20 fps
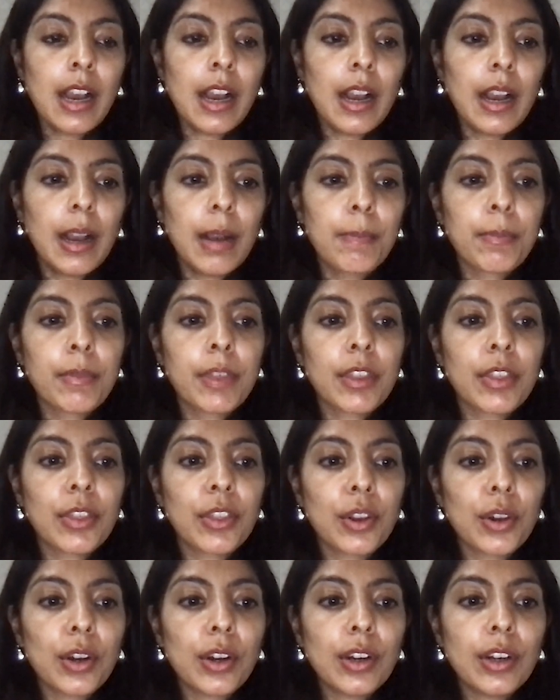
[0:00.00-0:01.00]
The
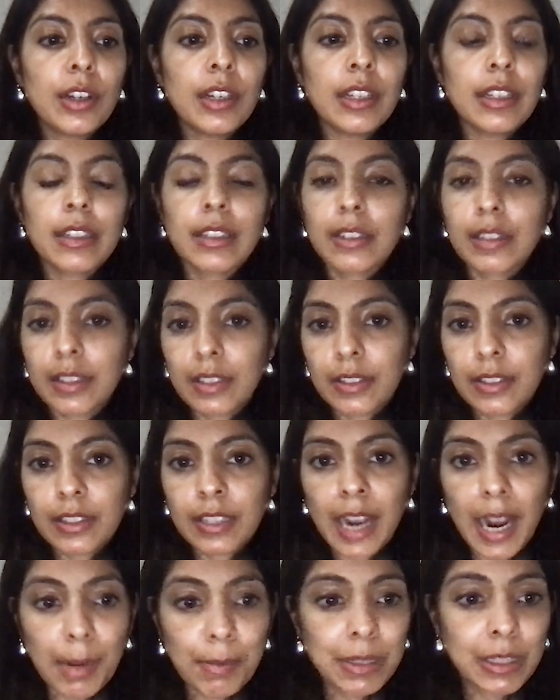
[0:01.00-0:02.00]
third is
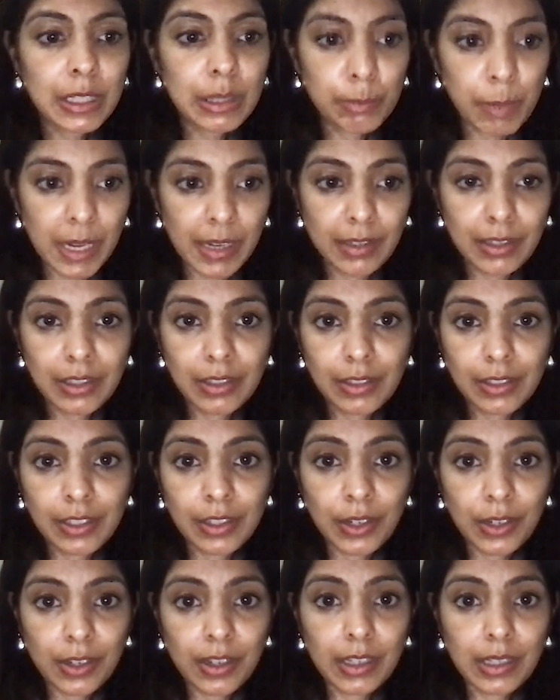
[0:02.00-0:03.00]
time and space
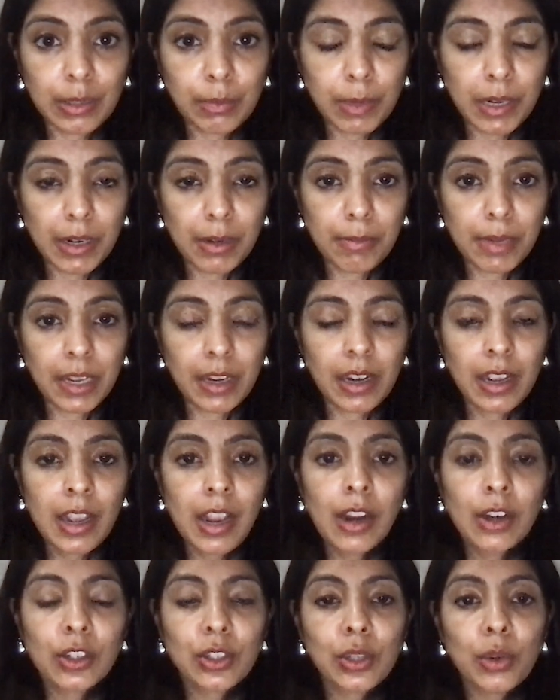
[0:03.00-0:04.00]
to experiment.
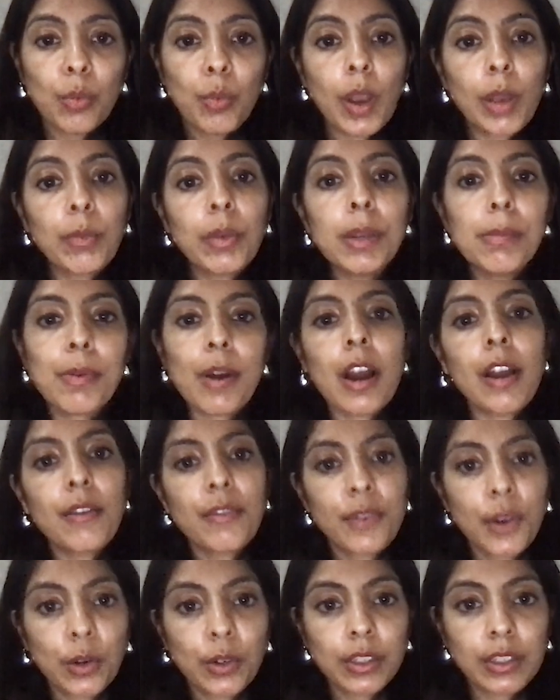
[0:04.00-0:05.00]
So when we
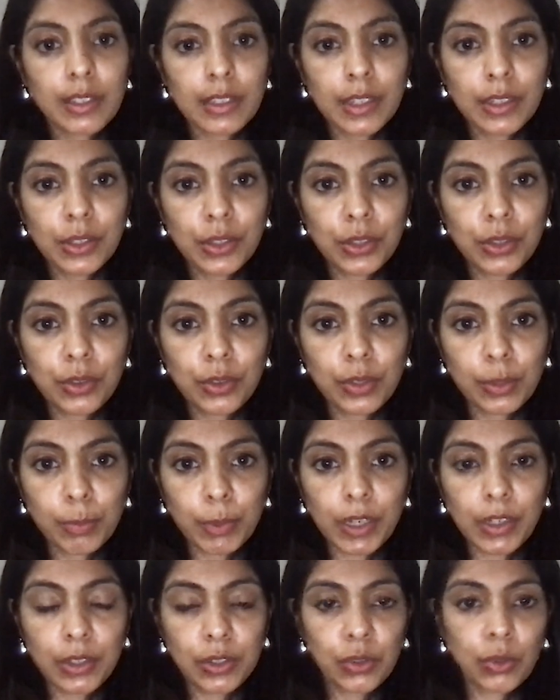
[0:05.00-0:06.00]
brought folks into
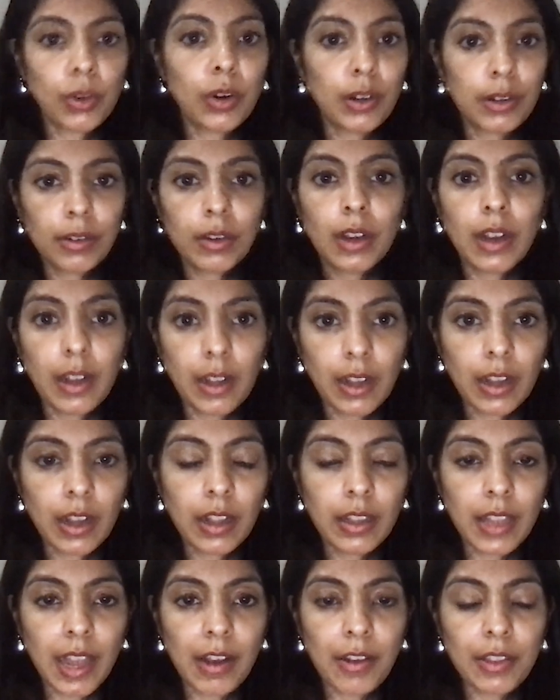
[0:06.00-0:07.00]
sprints or
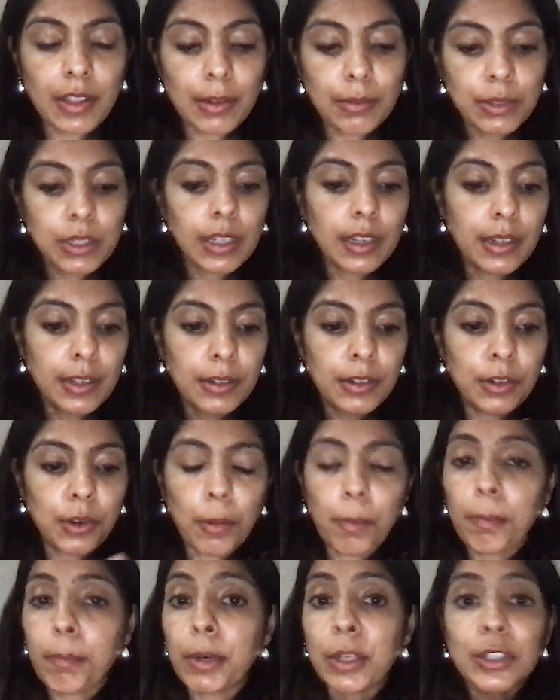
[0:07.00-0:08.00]
allow them to,
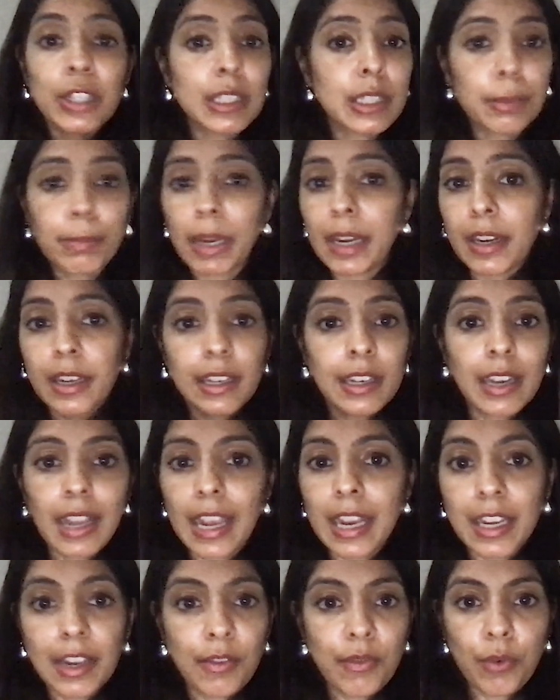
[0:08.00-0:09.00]
participate in
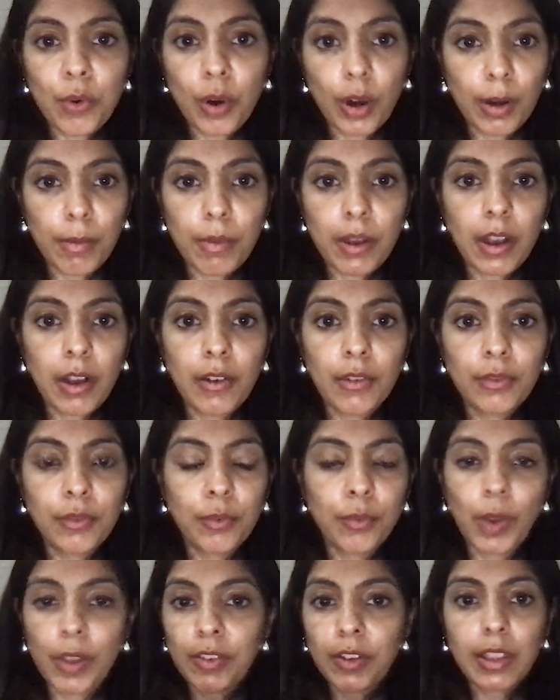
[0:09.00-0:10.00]
any form of,
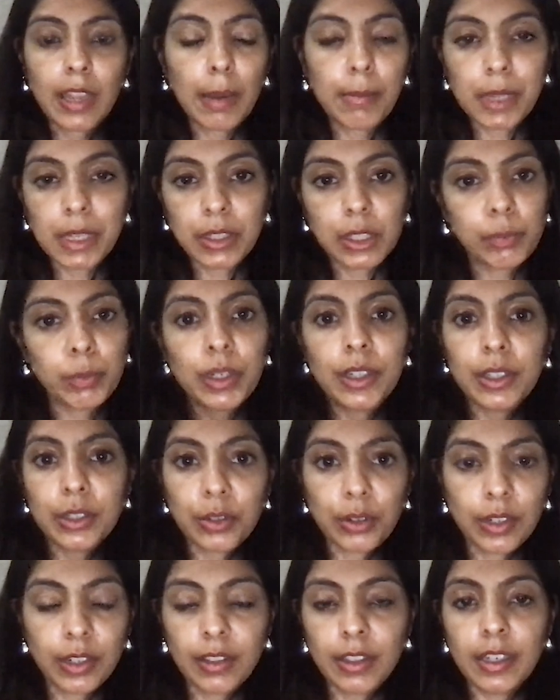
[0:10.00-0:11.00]
whether that be a
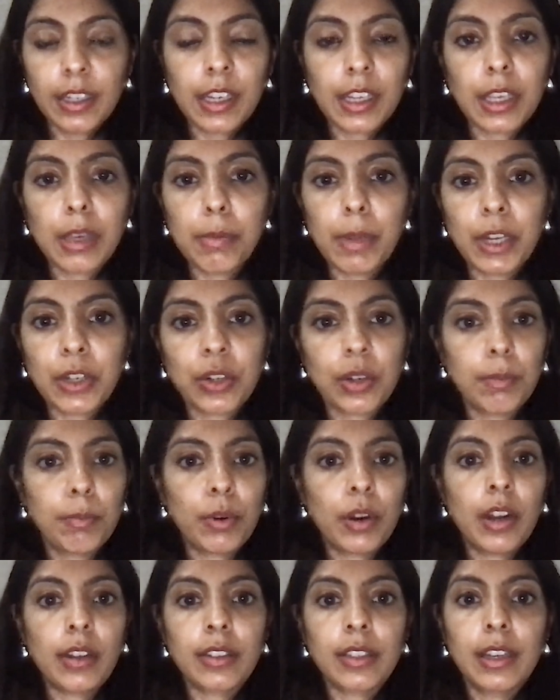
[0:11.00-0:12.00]
sprint or in the incubation
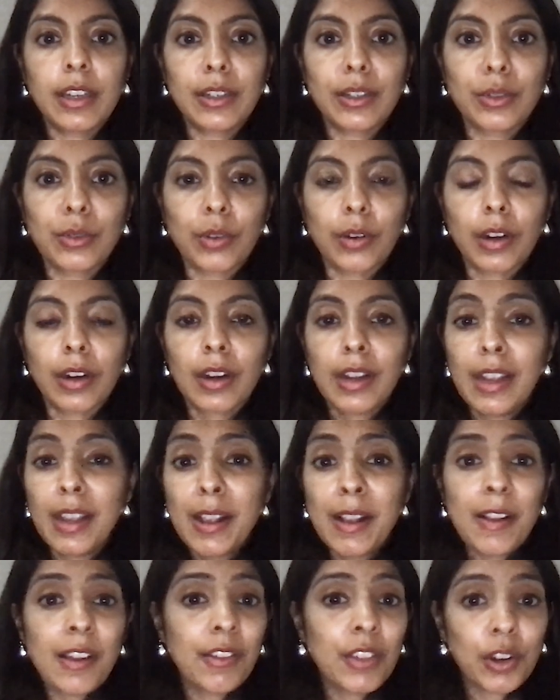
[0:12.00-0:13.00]
process, or
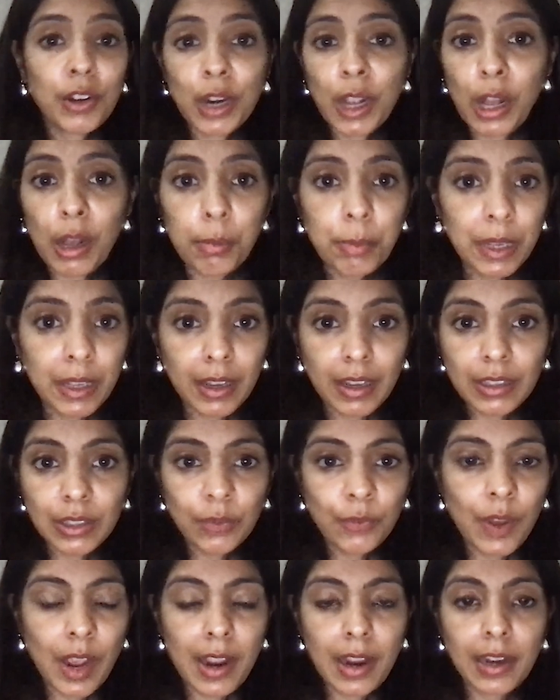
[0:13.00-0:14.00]
if they're helping us
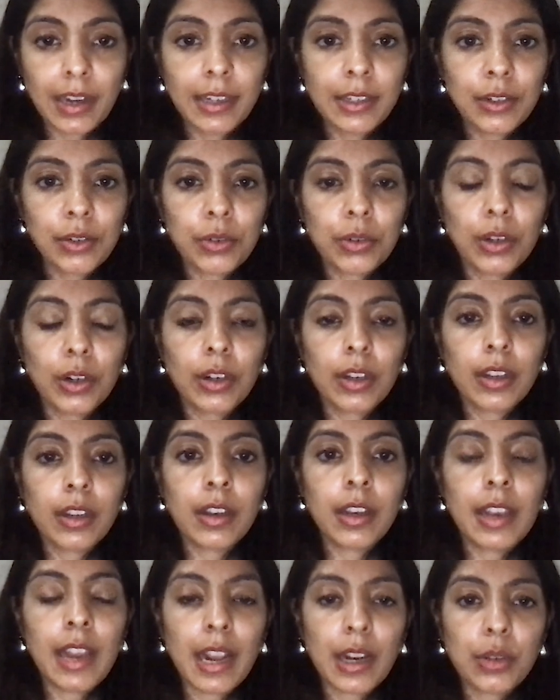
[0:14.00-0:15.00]
find or
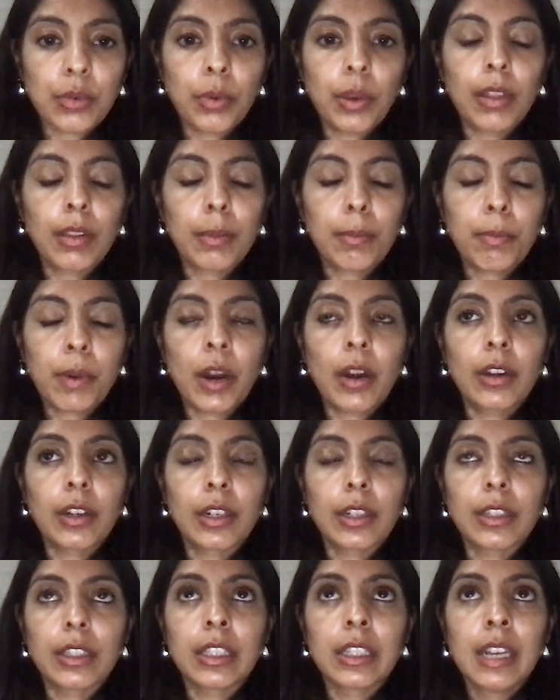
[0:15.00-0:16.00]
connect with
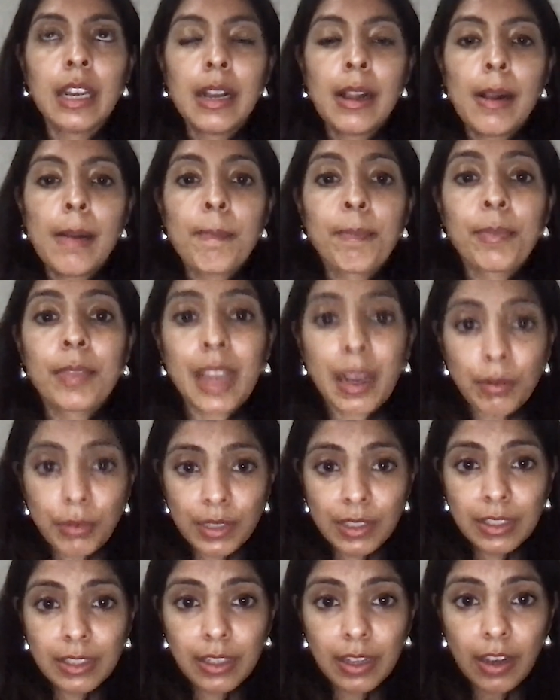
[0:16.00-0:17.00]
partners, that
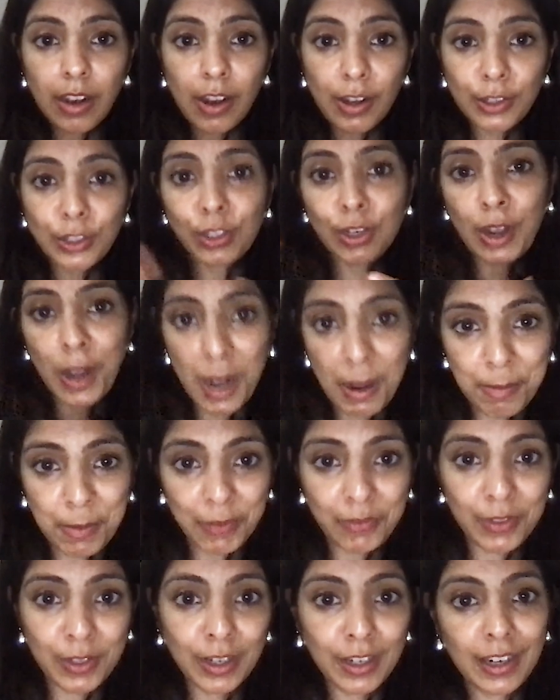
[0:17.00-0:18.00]
was on top
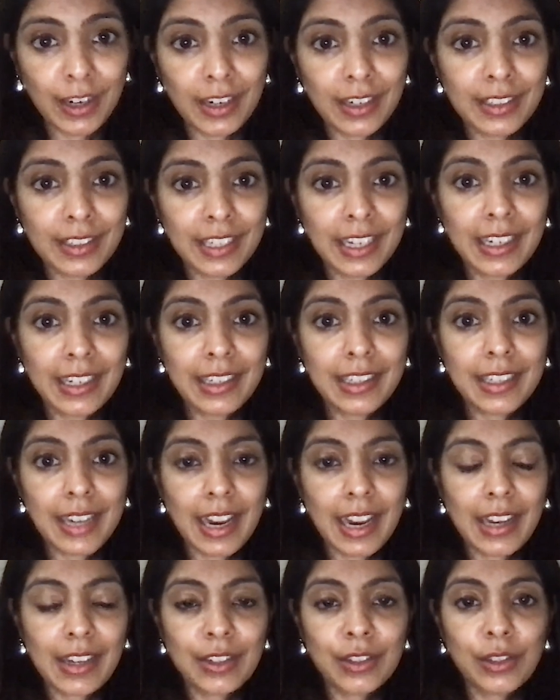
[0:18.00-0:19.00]
of their
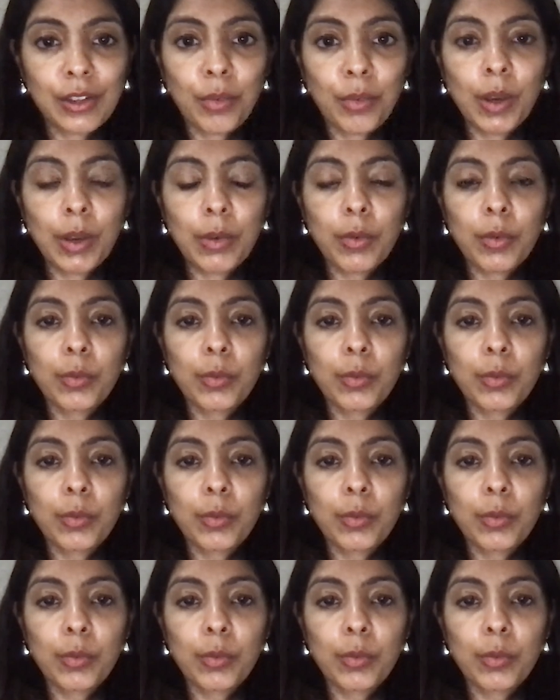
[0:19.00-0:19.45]
day-to-day. So what